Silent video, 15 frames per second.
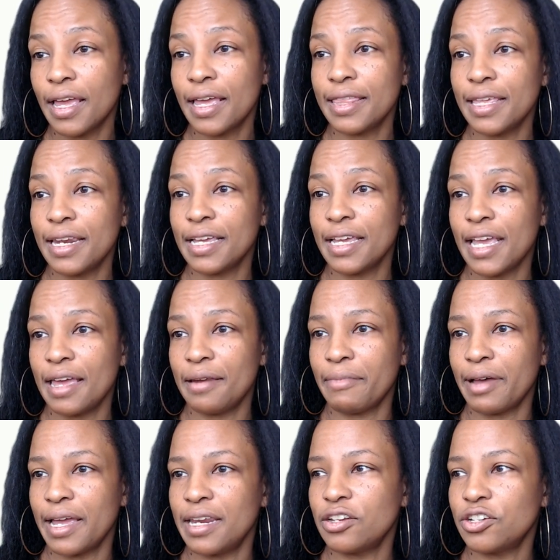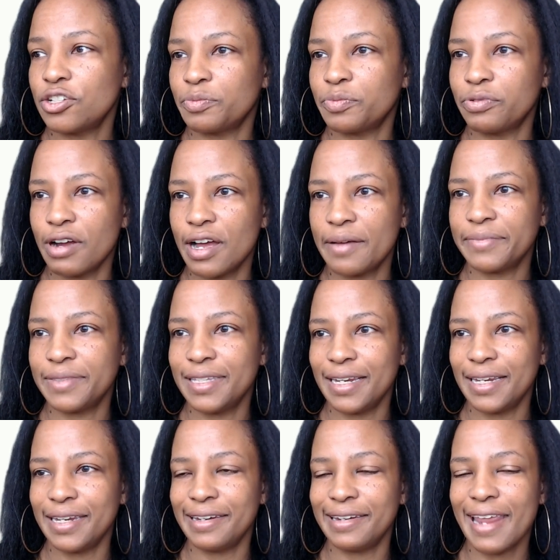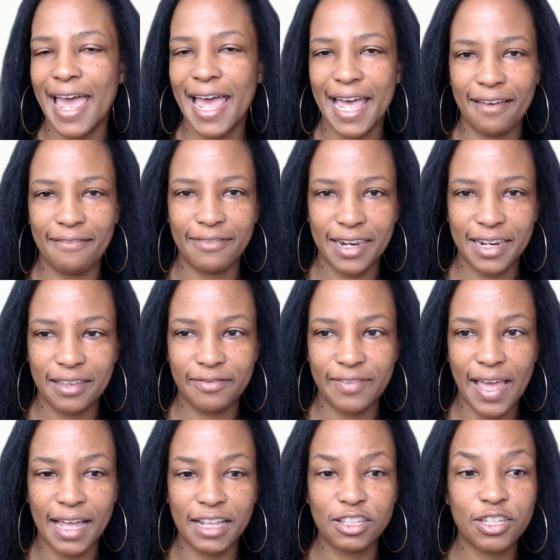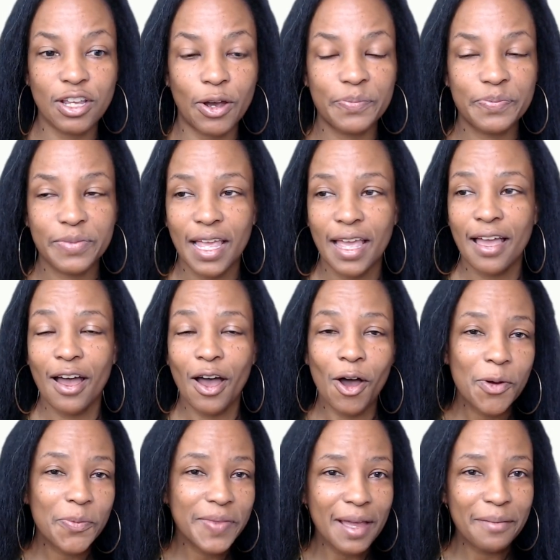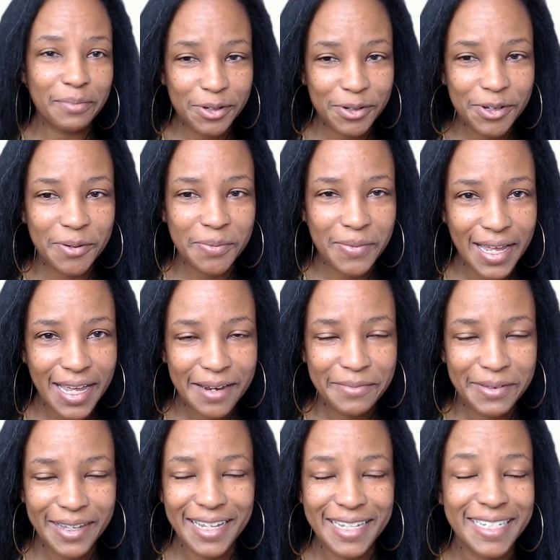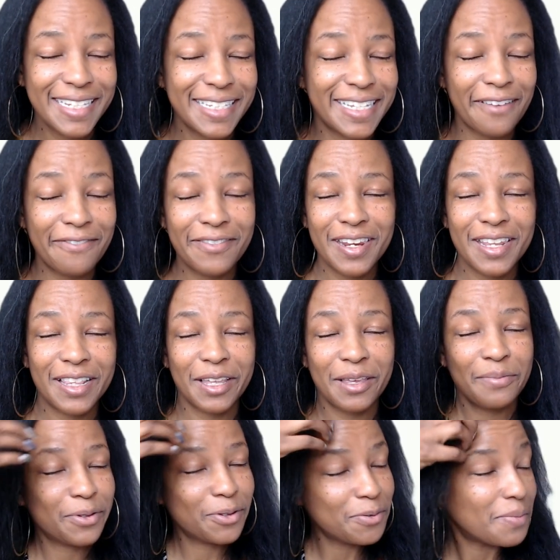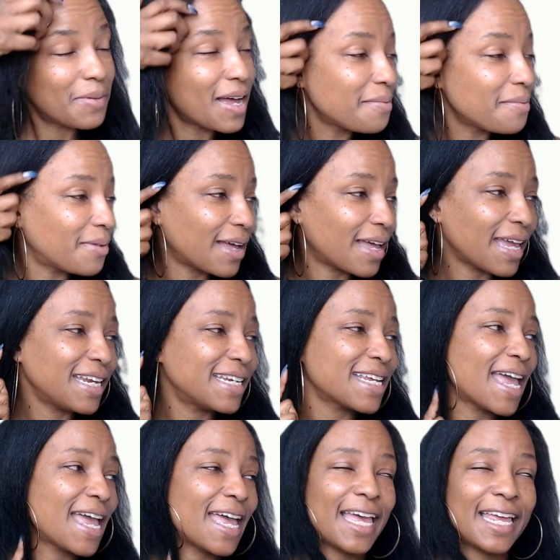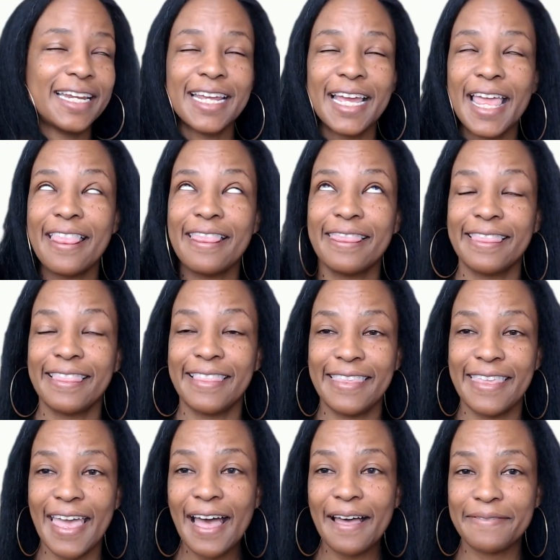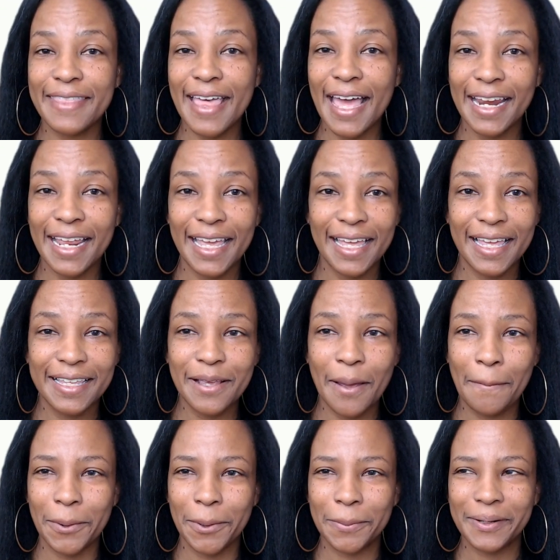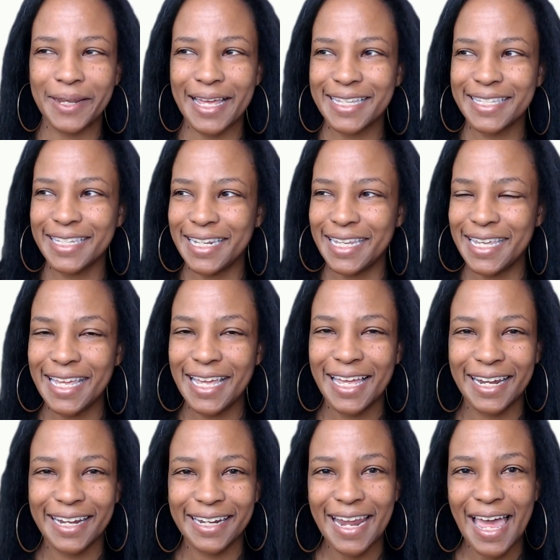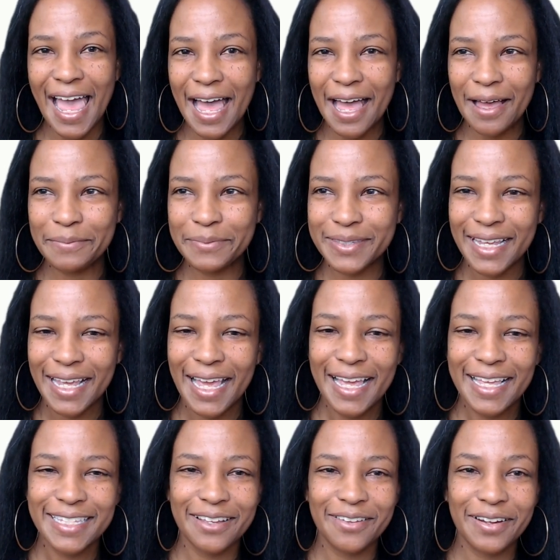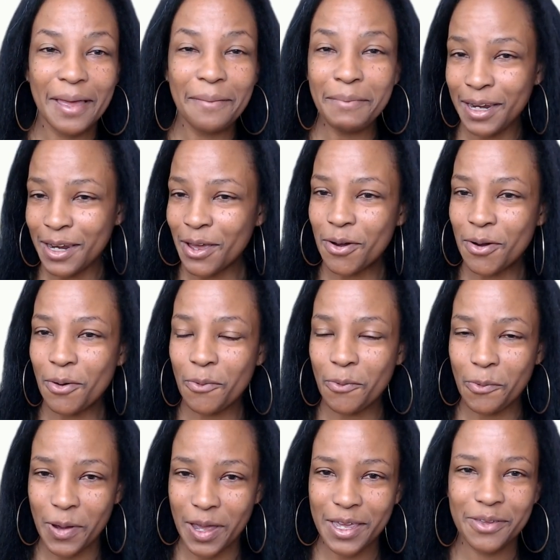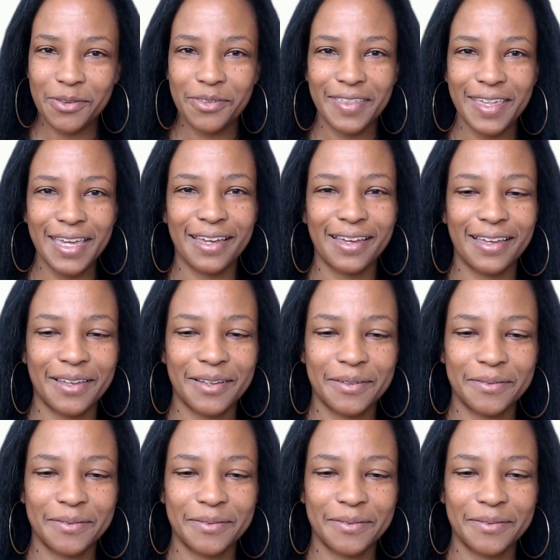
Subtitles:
Then again, my initial prompt didn't have any of that. So hope that blew your mind, because it definitely blew my mind. And yeah, that is Perplexity Labs. So let me know what you think.